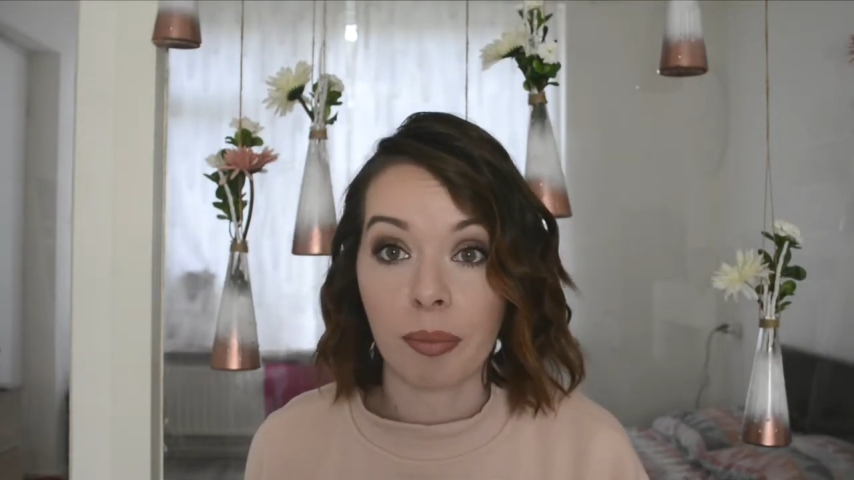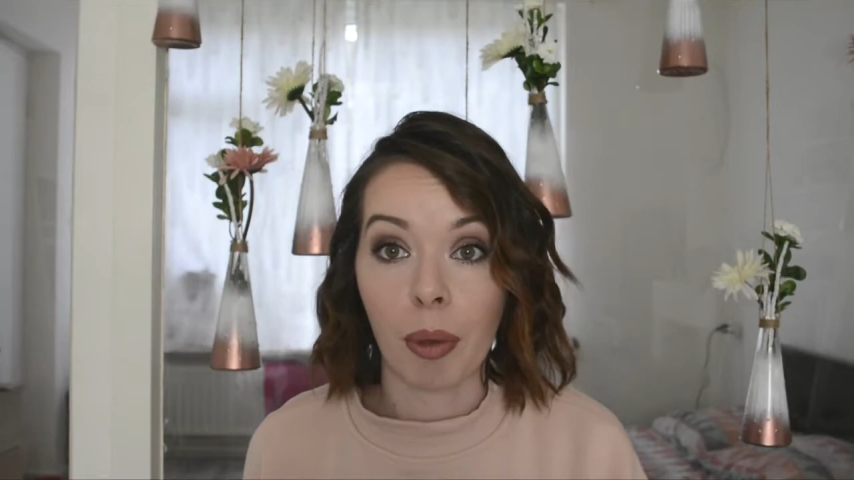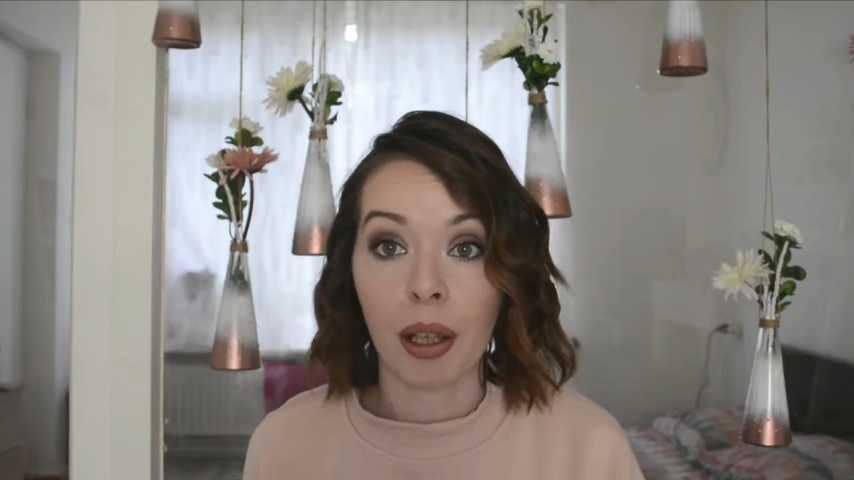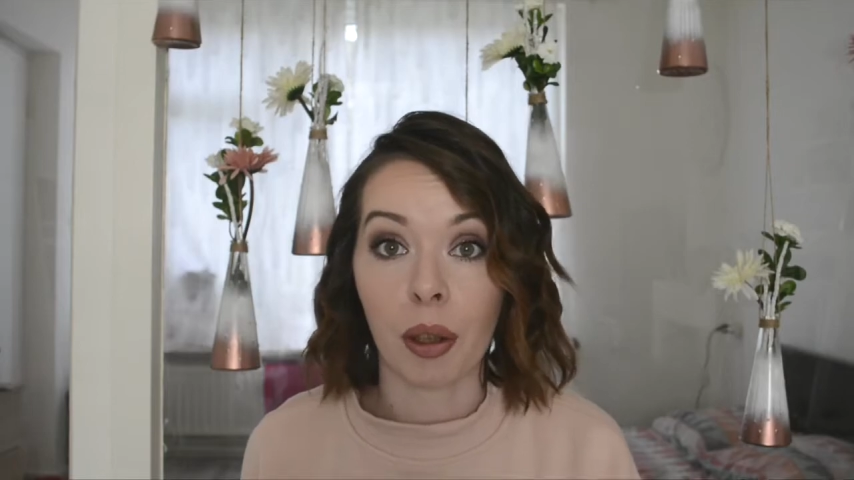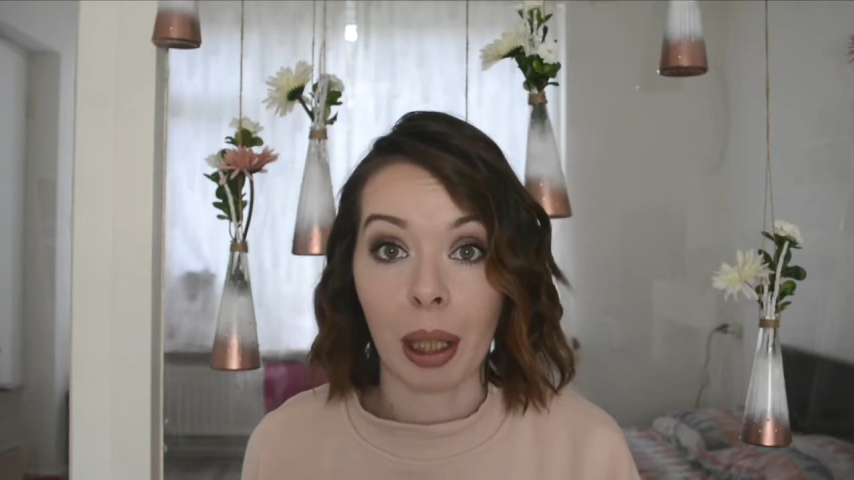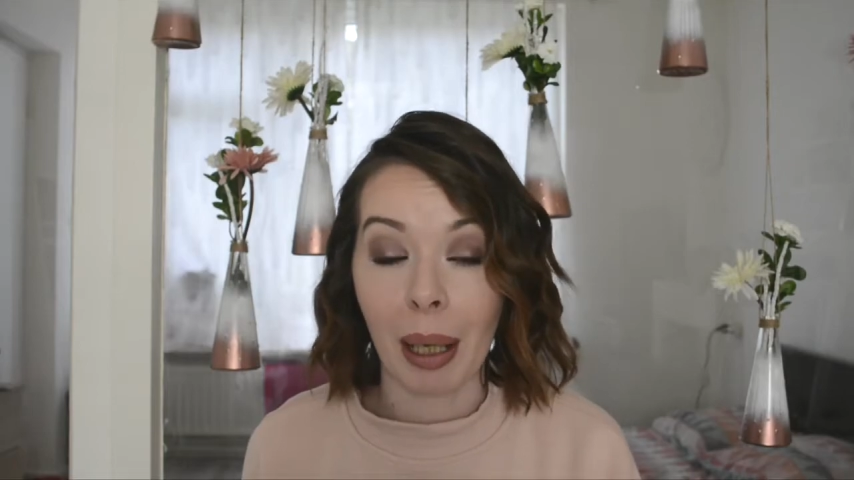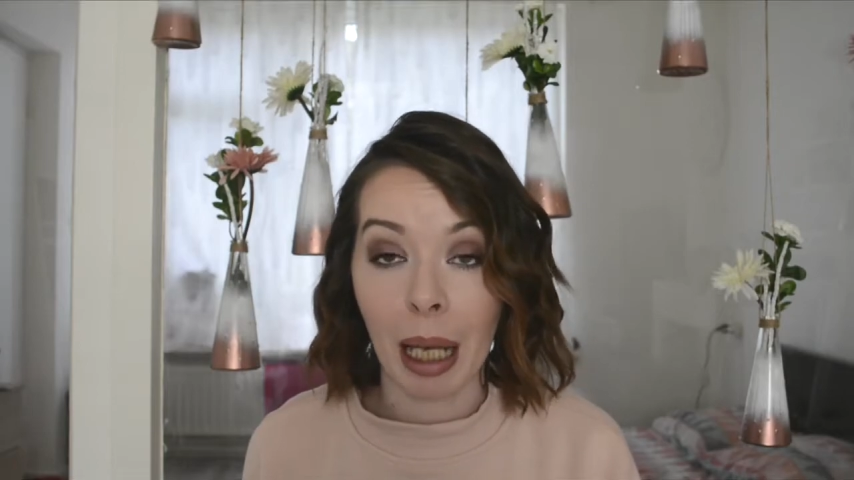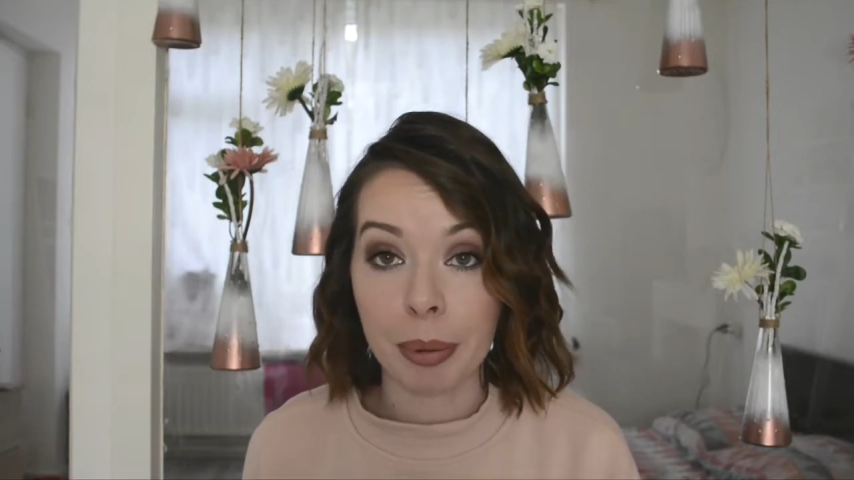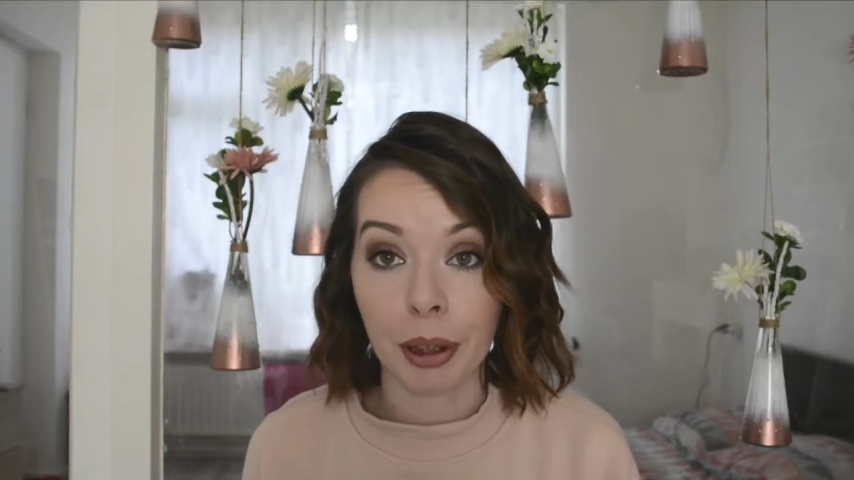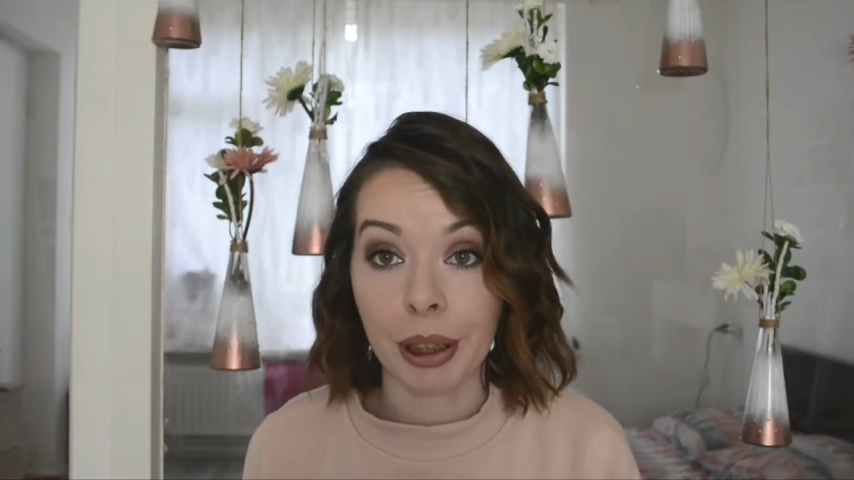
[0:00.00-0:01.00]
I thought they were
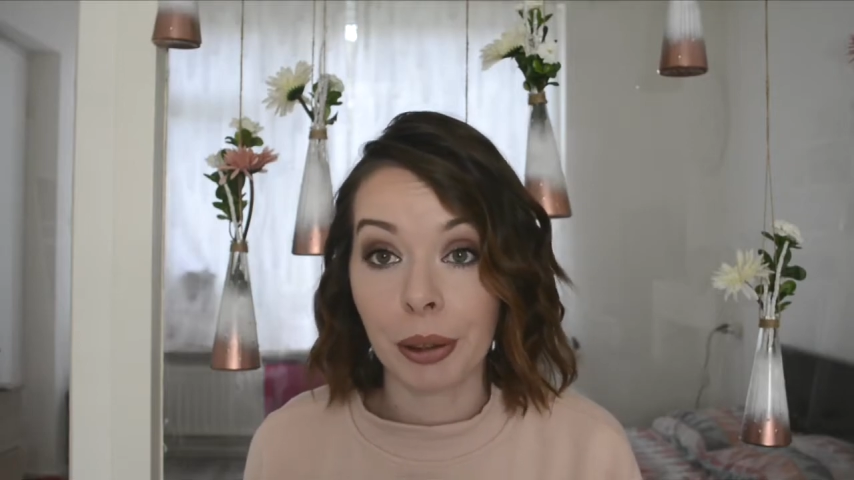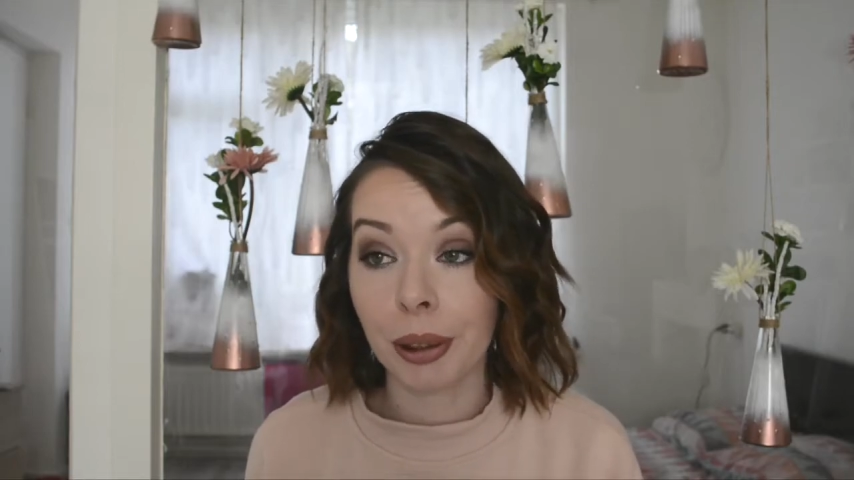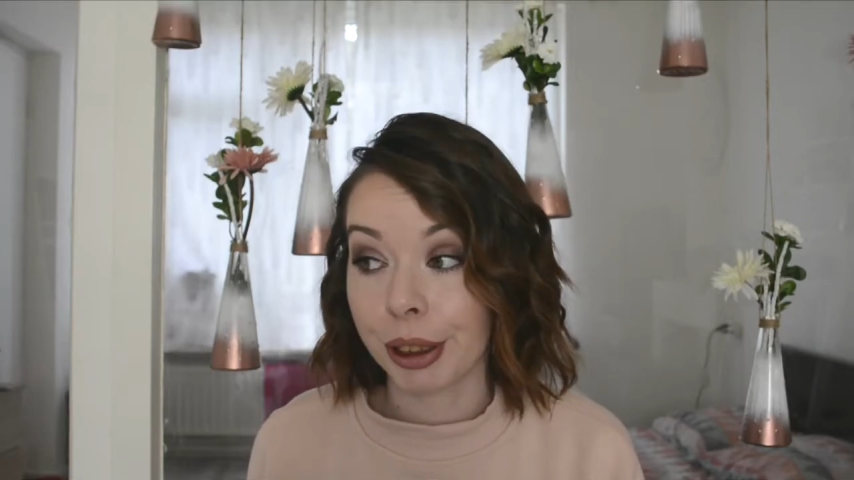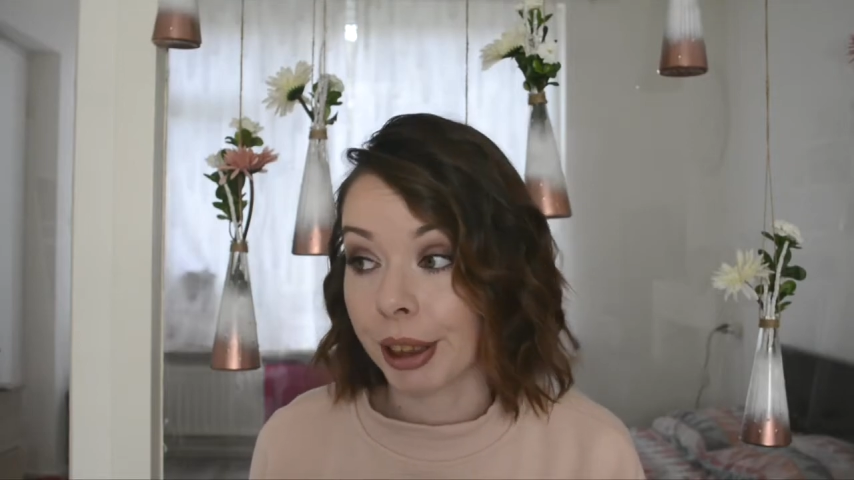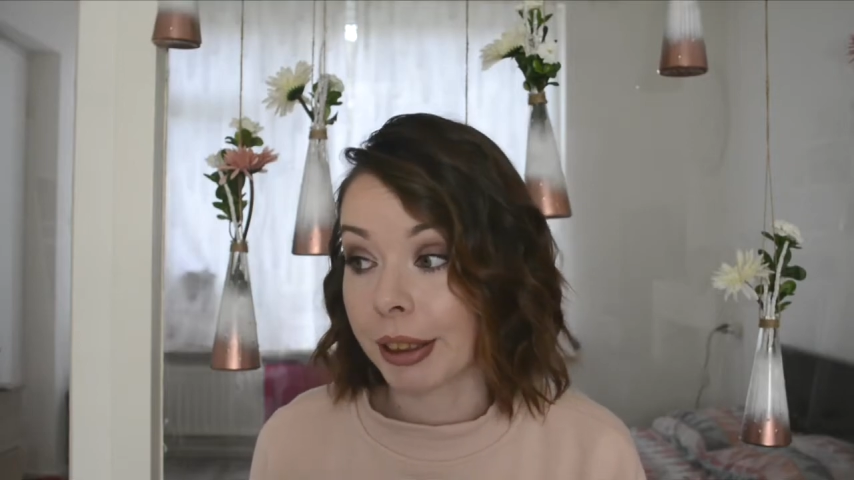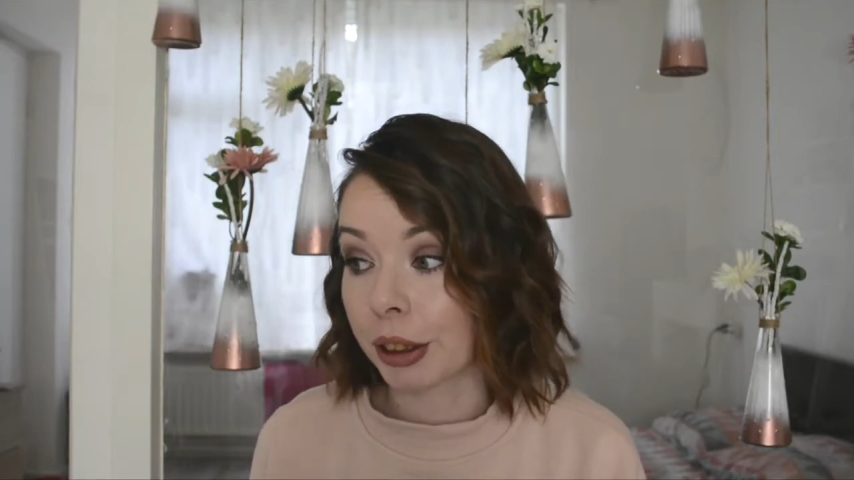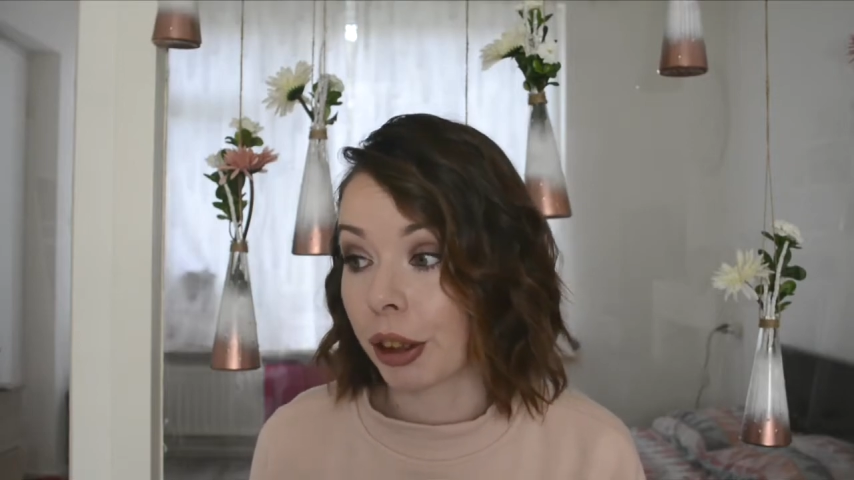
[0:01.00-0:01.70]
absolutely gorgeous